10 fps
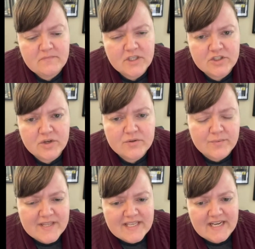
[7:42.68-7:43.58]
So the
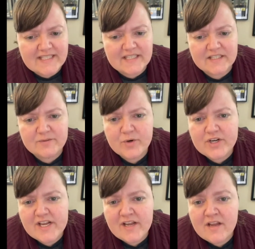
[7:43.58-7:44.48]
one that I did this
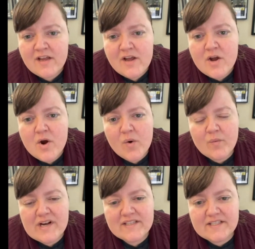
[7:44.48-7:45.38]
morning
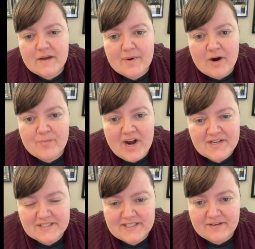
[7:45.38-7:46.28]
was about
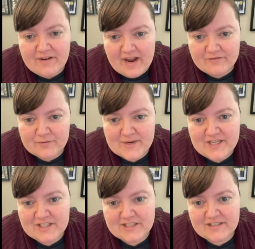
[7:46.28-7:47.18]
positive
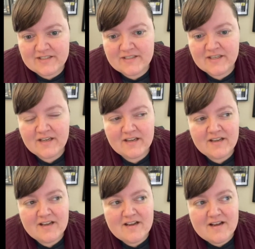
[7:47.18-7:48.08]
affirmations.
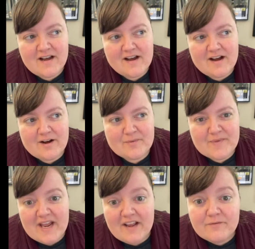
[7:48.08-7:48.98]

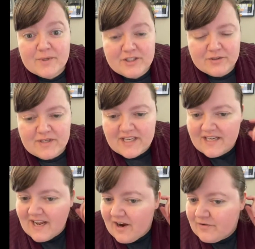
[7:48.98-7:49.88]
And I've been doing
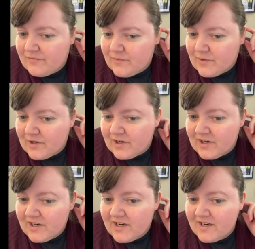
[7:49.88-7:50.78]
it now
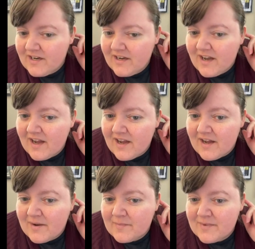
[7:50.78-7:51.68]
for
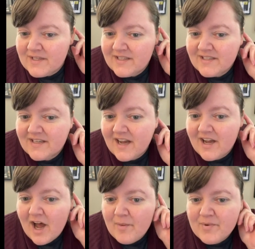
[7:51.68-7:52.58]
a
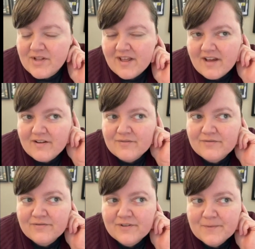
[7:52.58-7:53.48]
couple
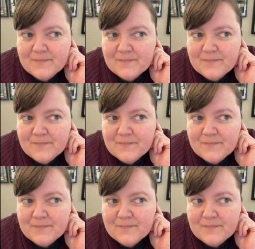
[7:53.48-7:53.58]
of